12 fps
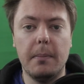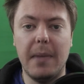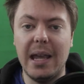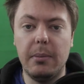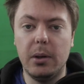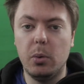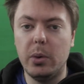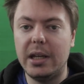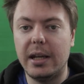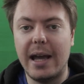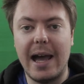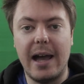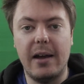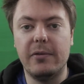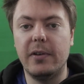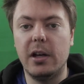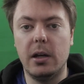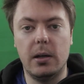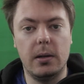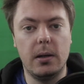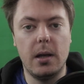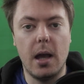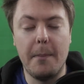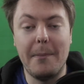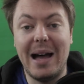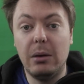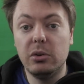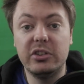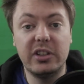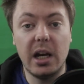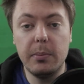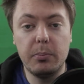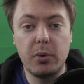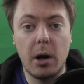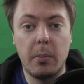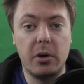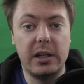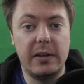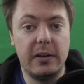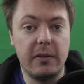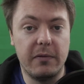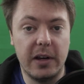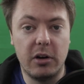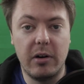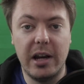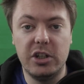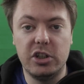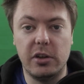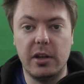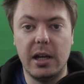maybe we can have a mount type property in the configuration